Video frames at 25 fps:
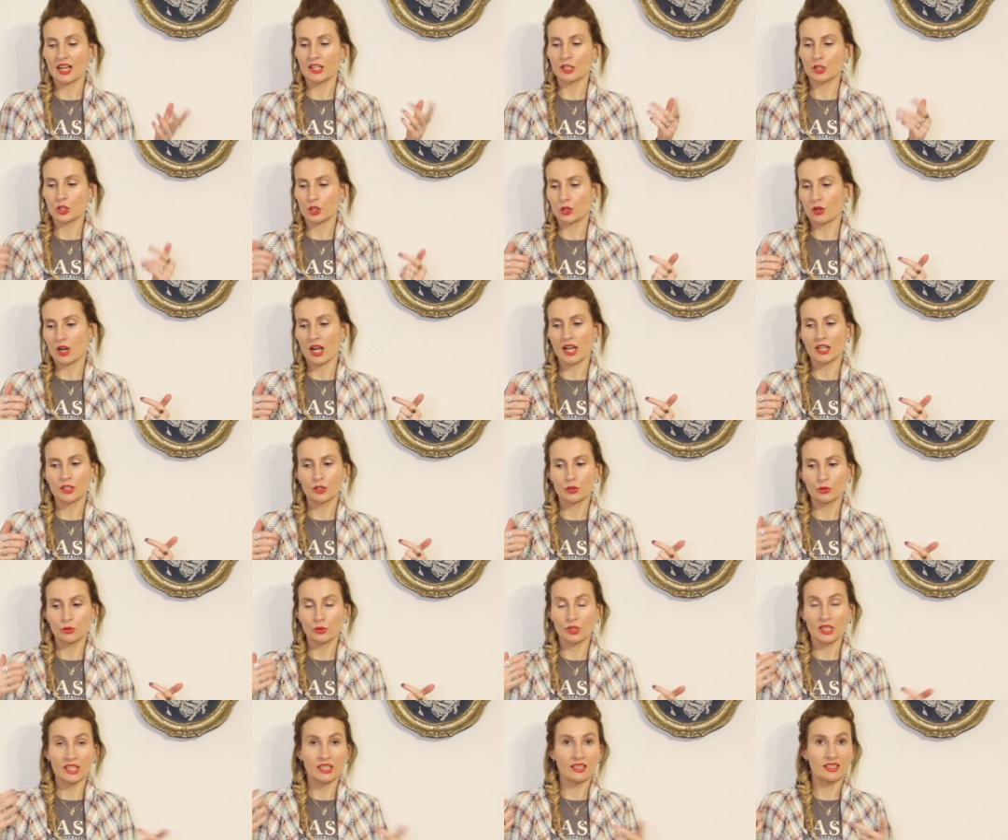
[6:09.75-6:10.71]
I tried
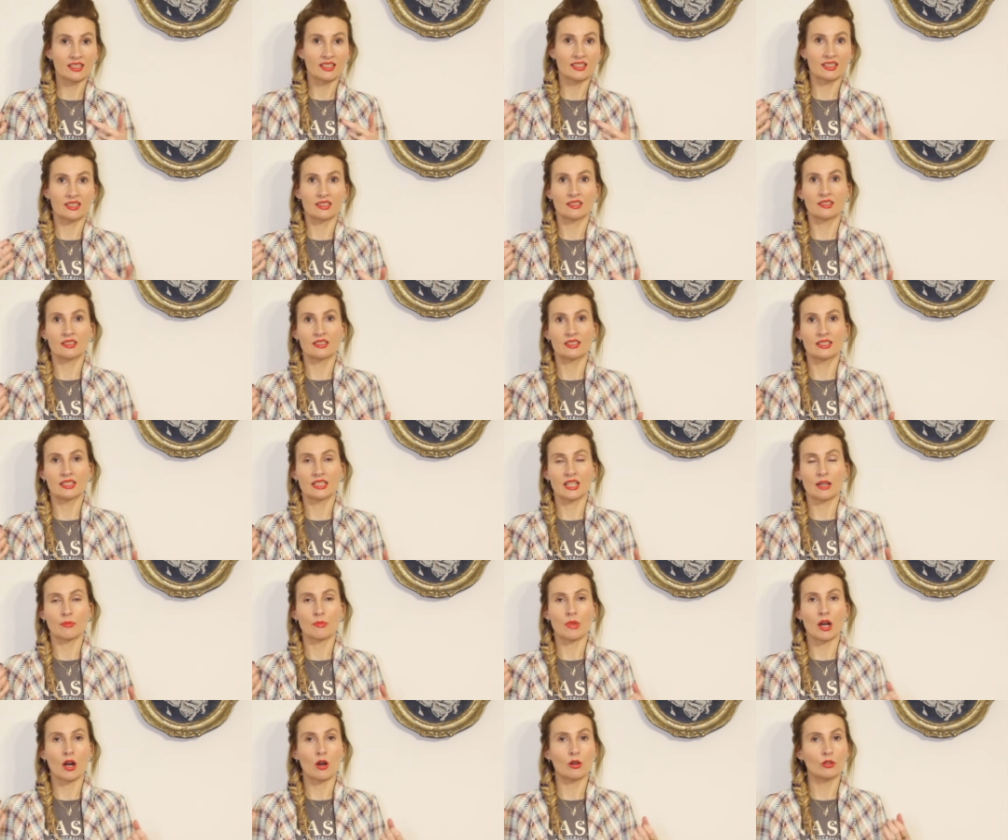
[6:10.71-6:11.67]
to insert
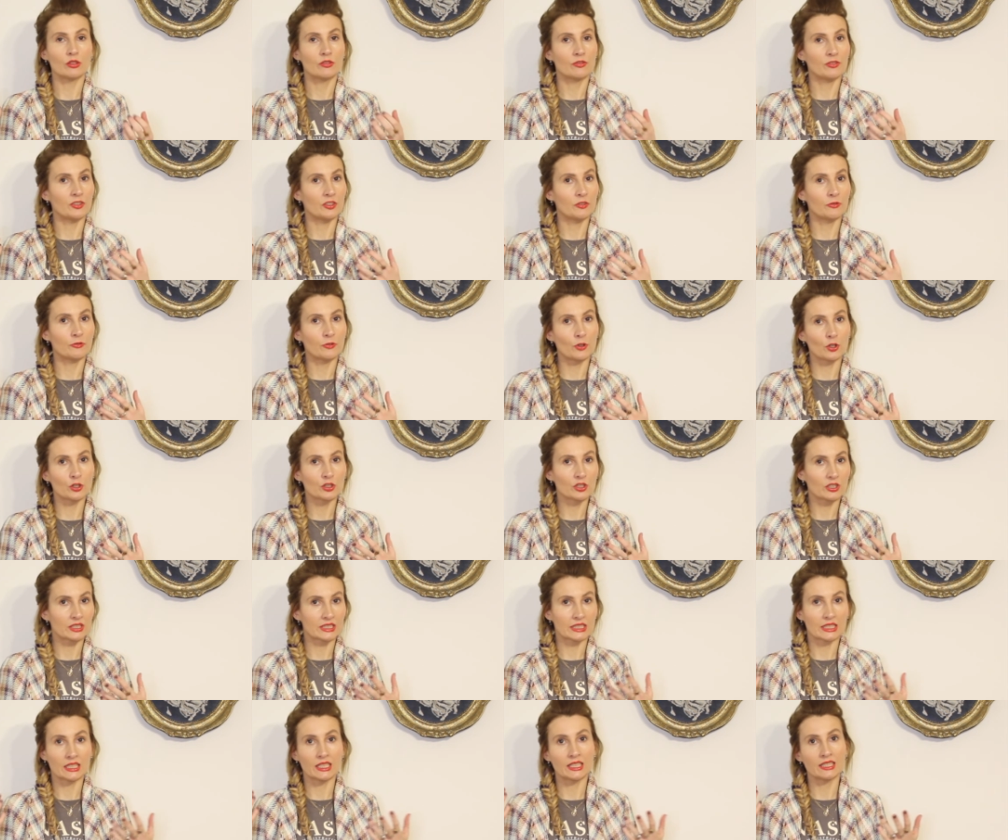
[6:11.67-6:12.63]
some outfit
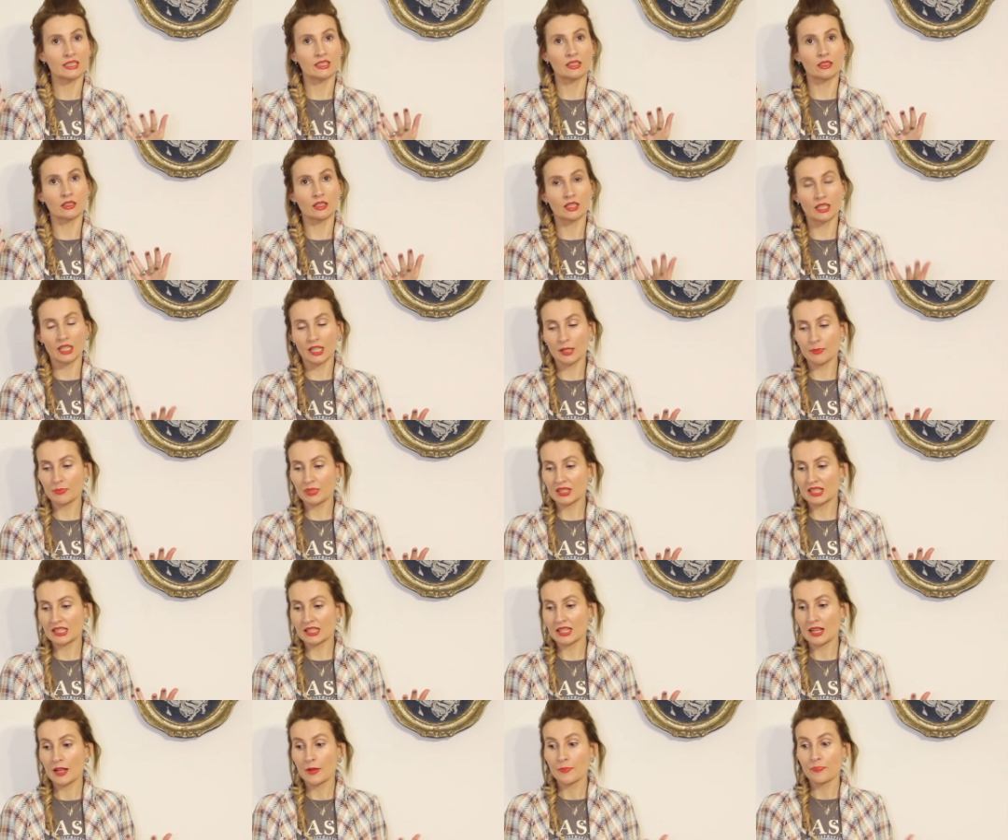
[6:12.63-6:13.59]
photos and little
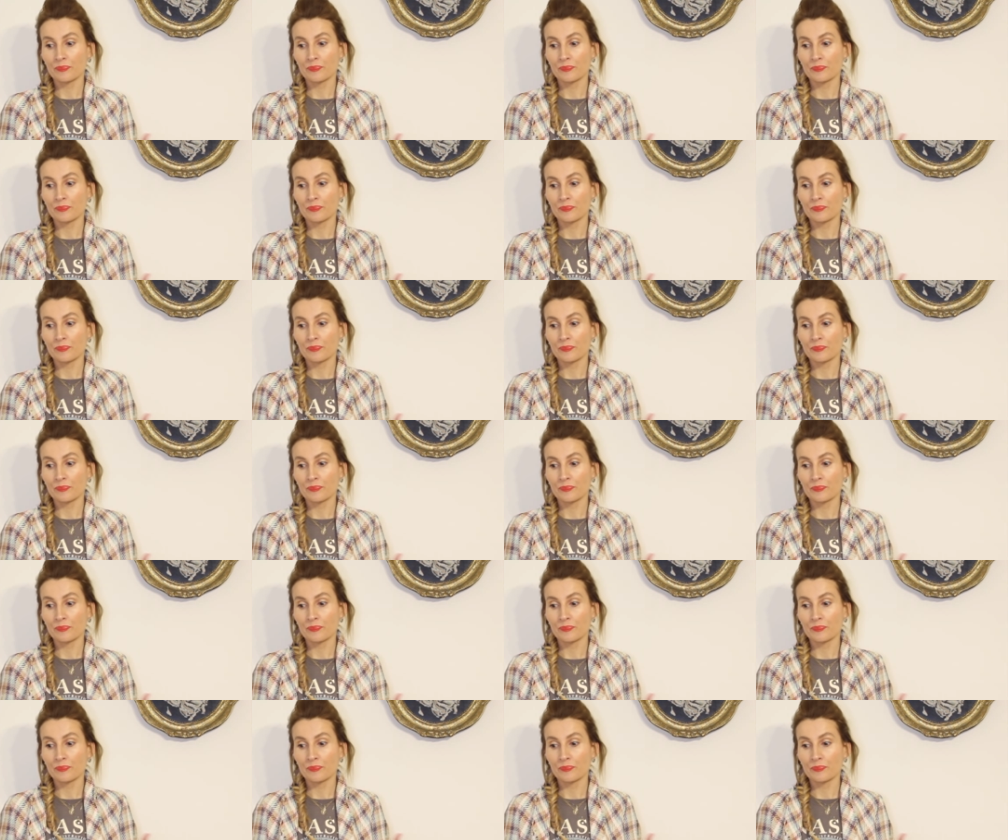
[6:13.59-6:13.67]
clips